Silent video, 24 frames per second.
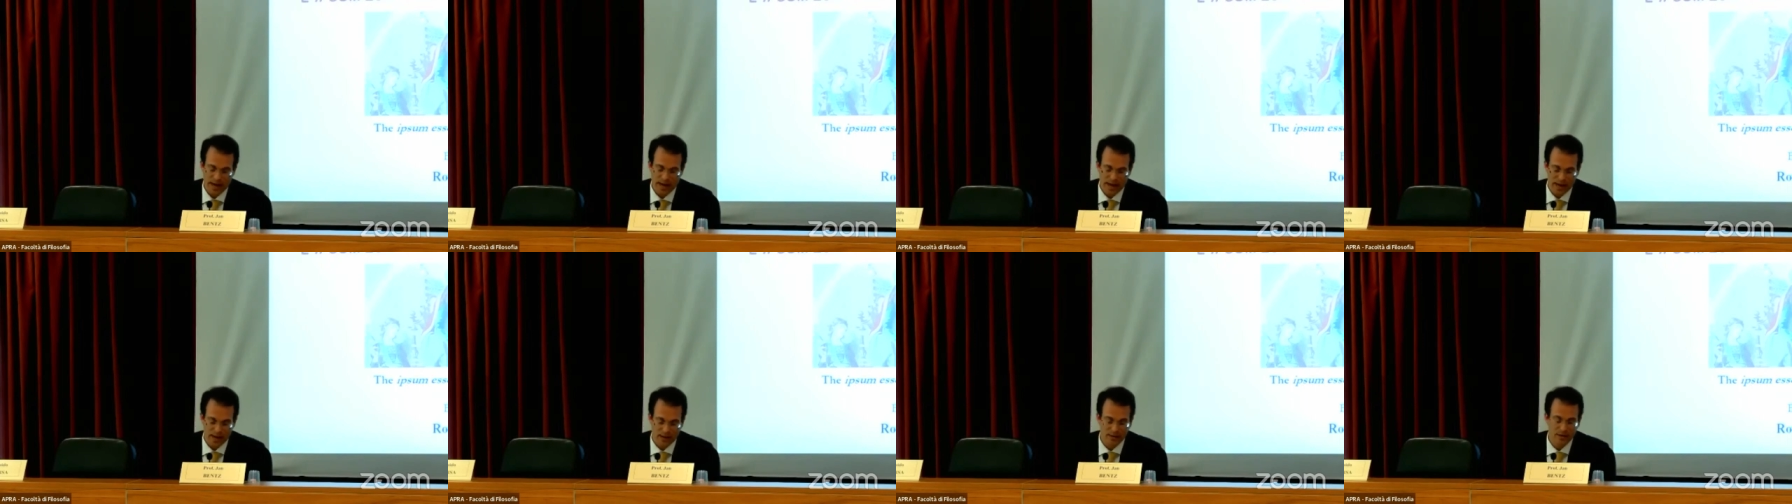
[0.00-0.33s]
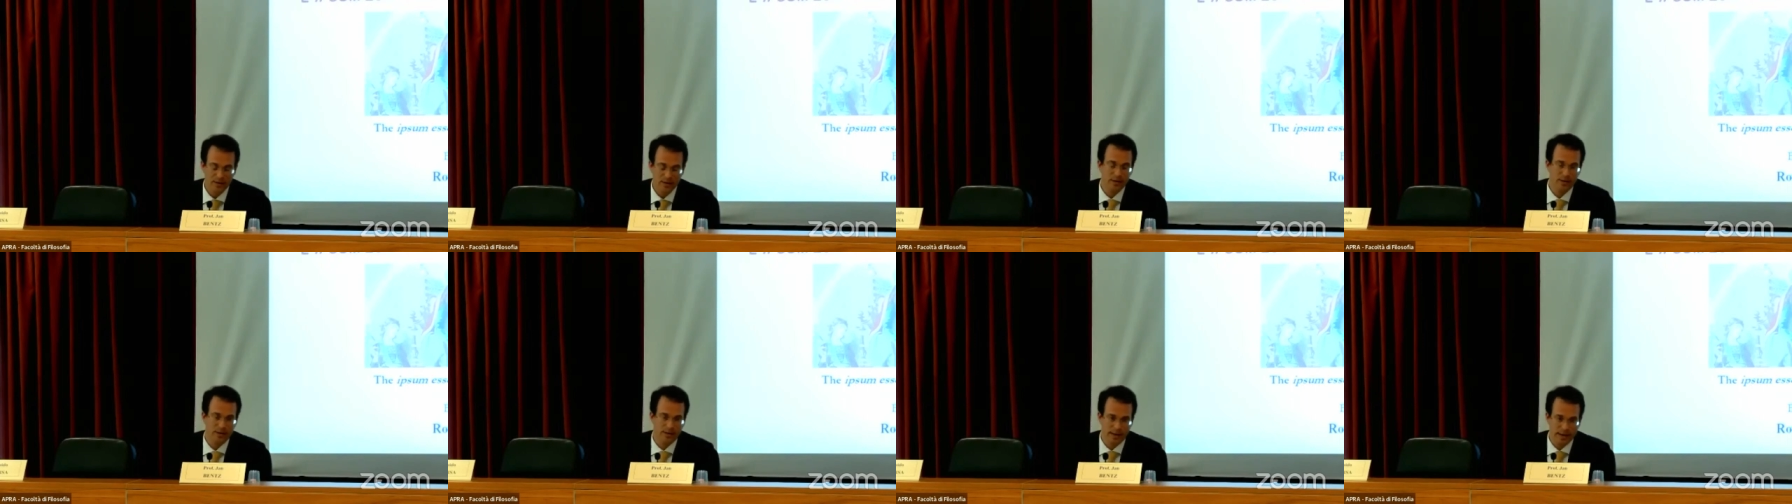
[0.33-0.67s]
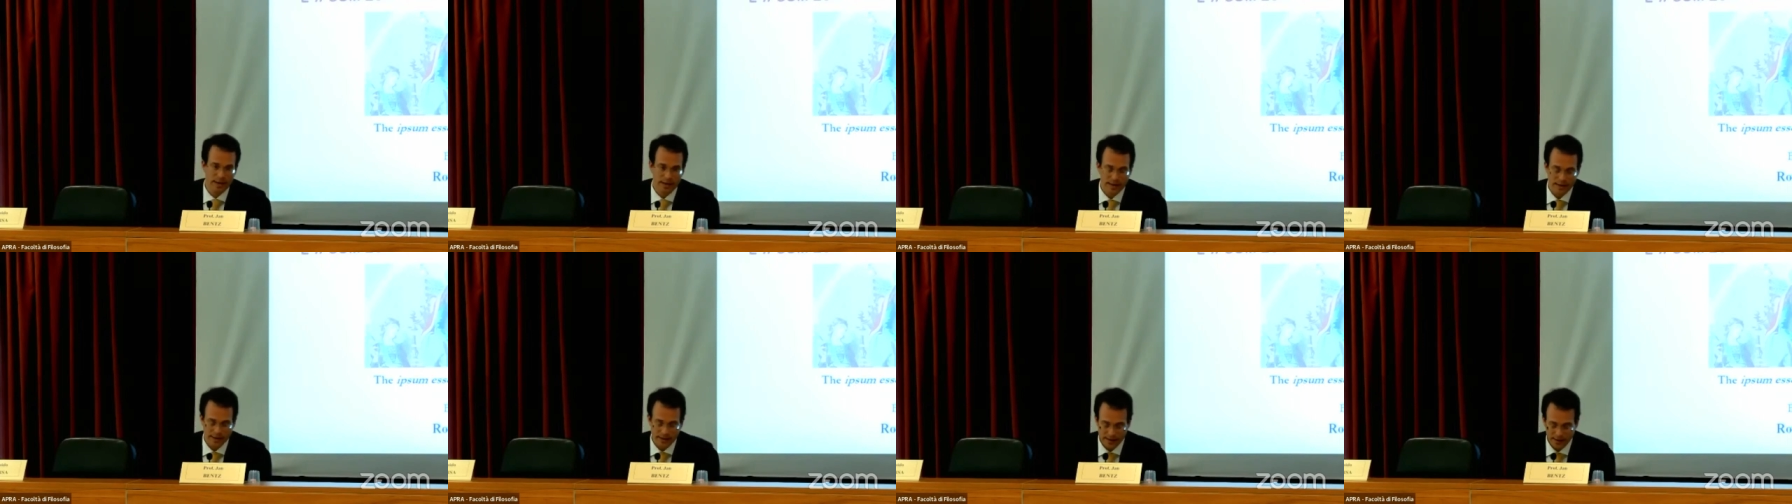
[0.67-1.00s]
And
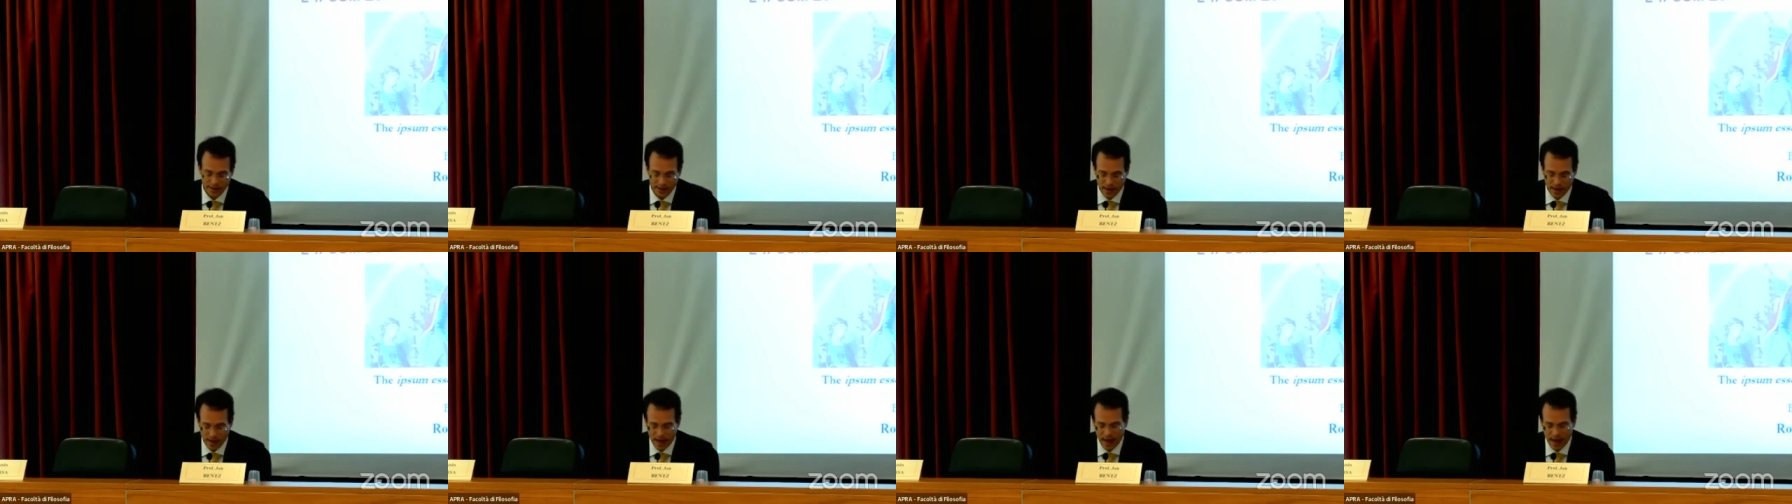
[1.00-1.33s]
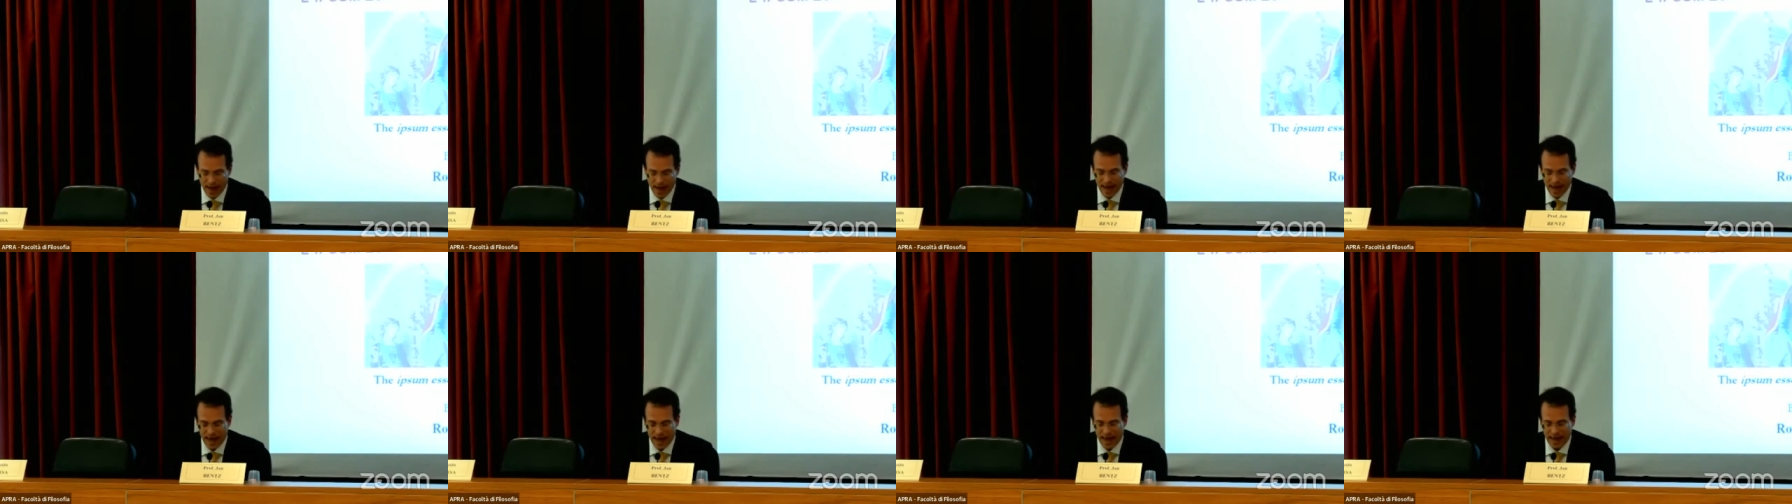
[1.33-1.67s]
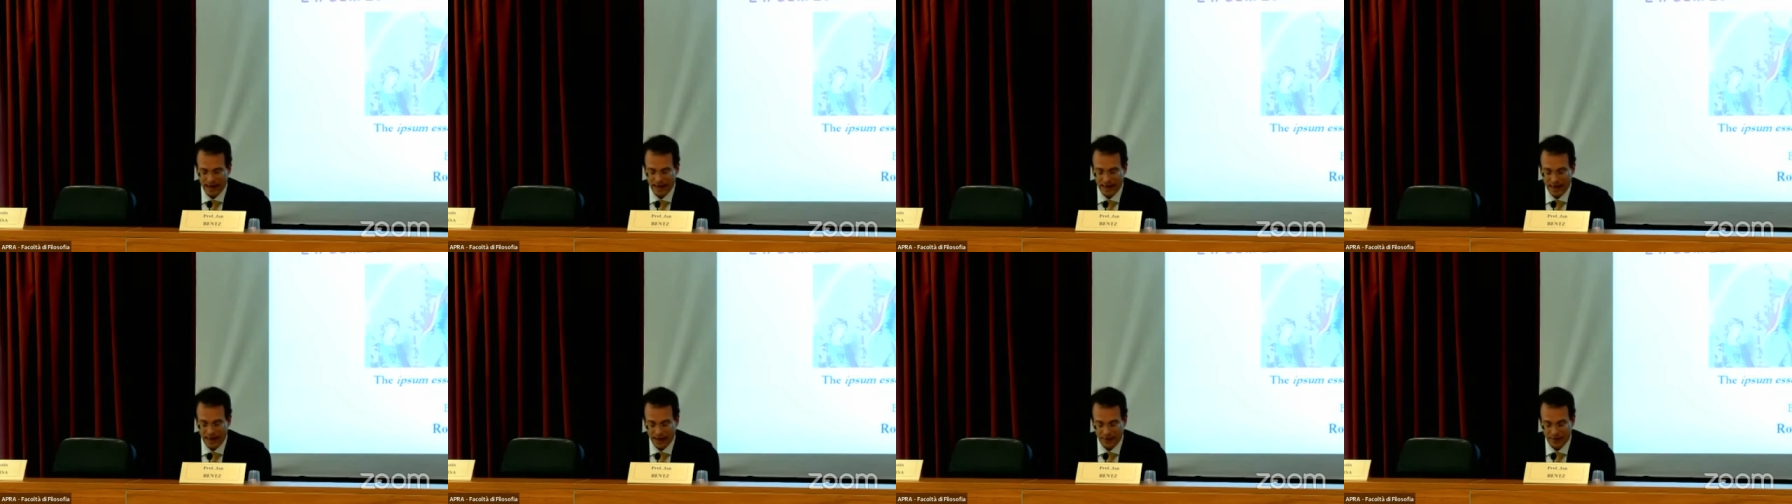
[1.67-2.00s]
second,
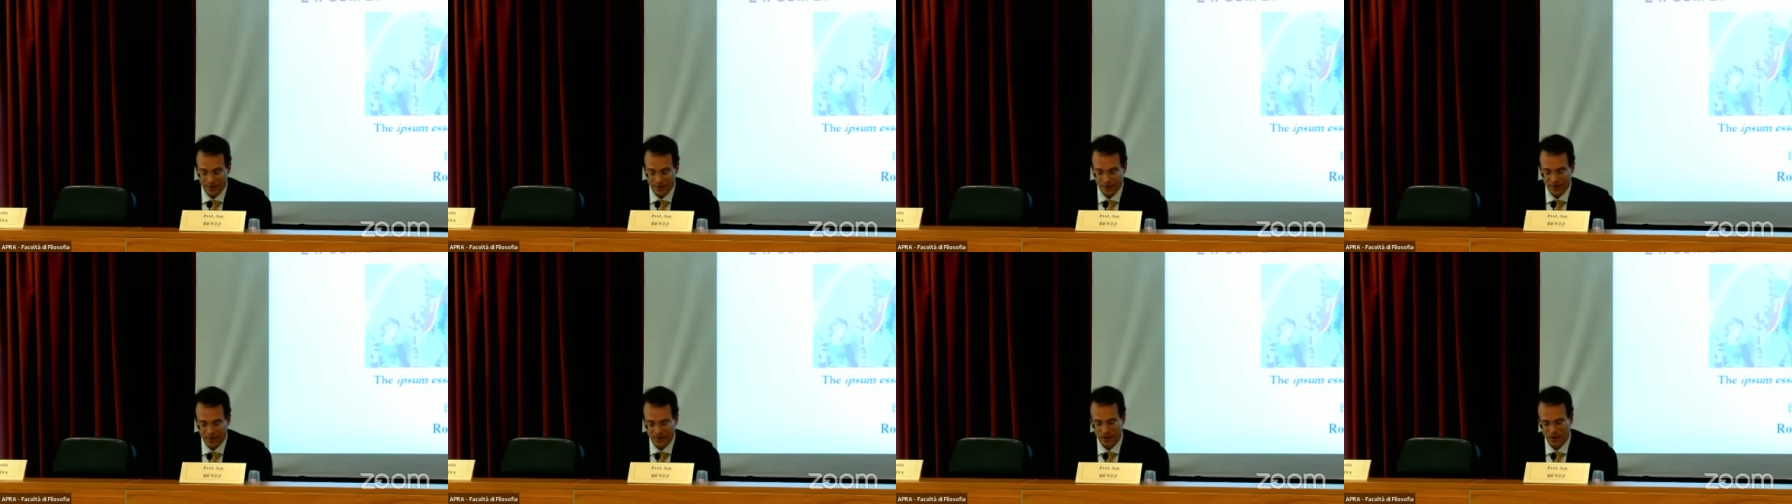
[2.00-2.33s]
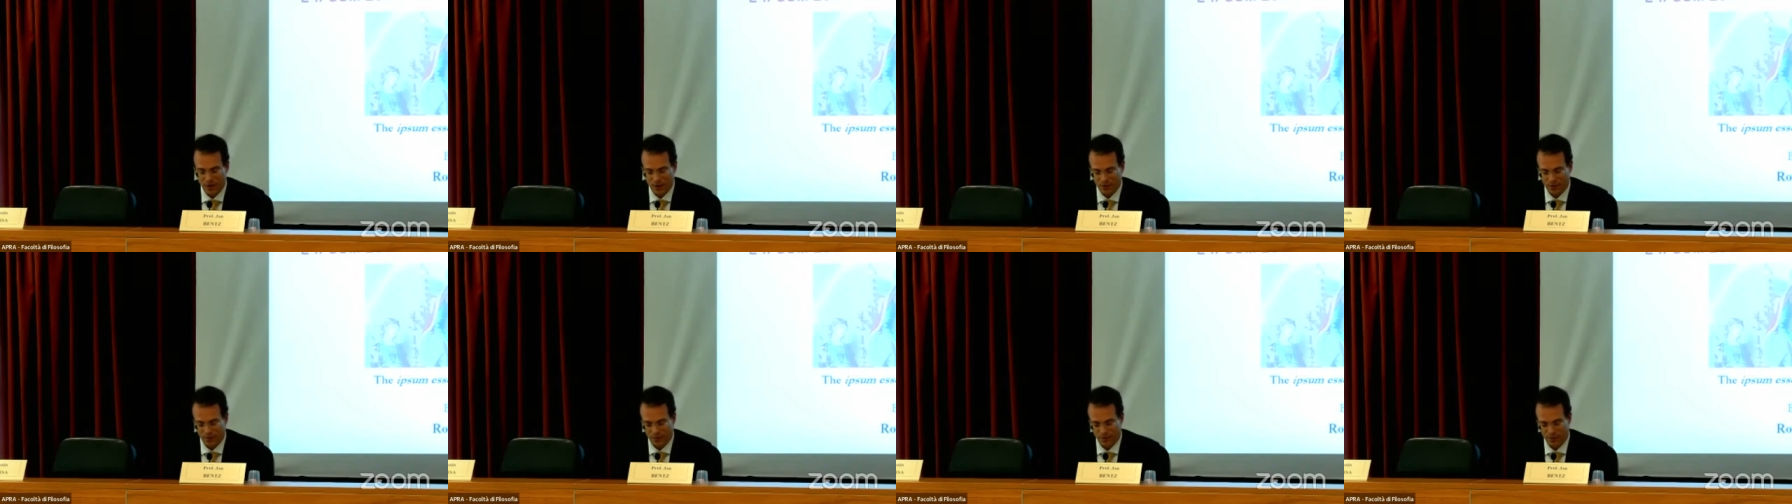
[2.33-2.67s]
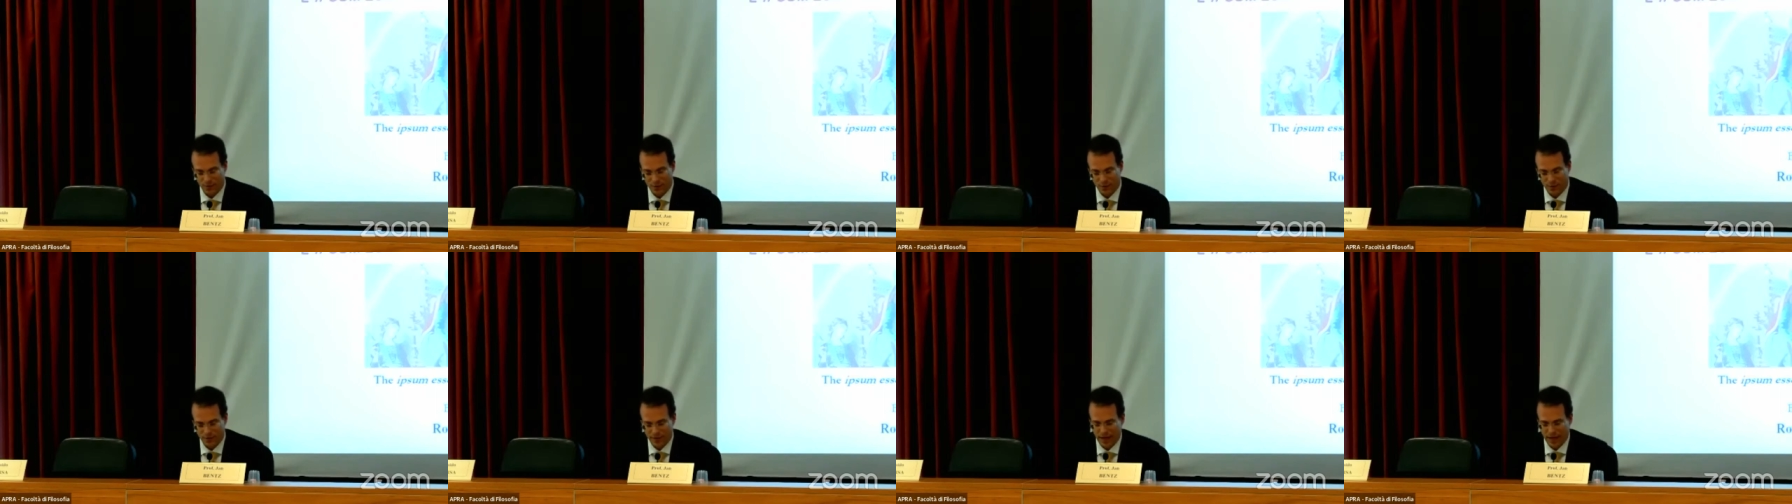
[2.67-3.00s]
against the
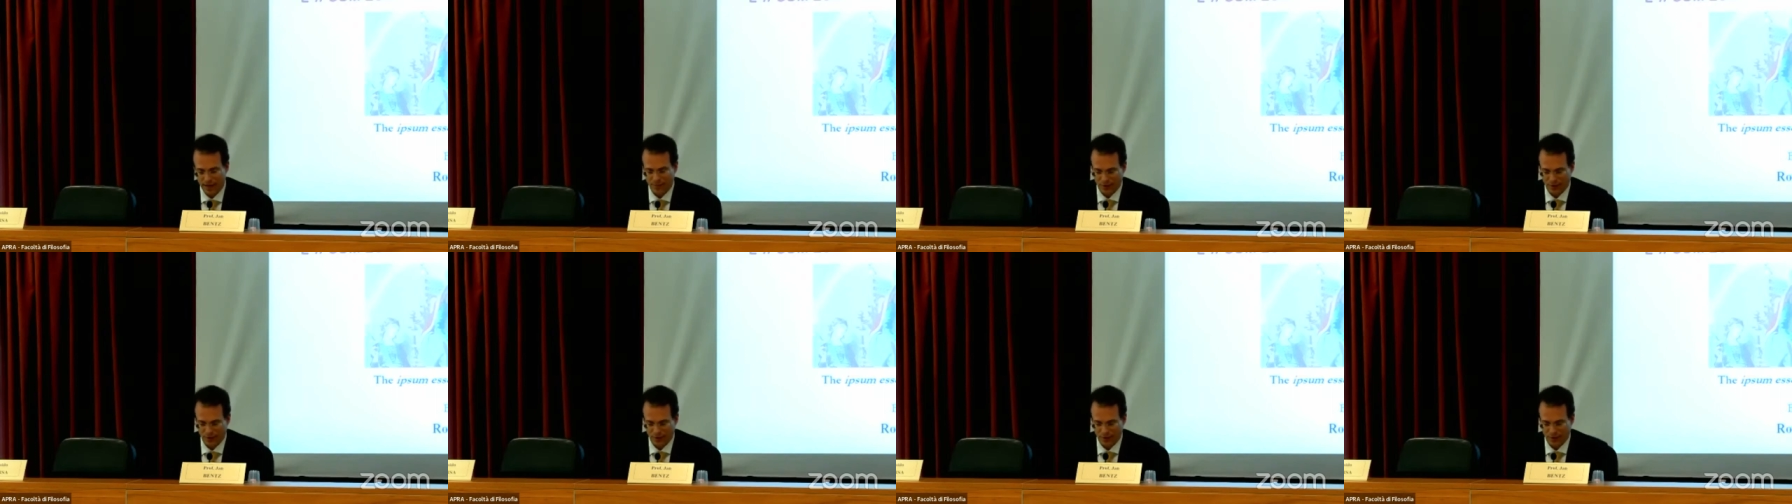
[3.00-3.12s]
confused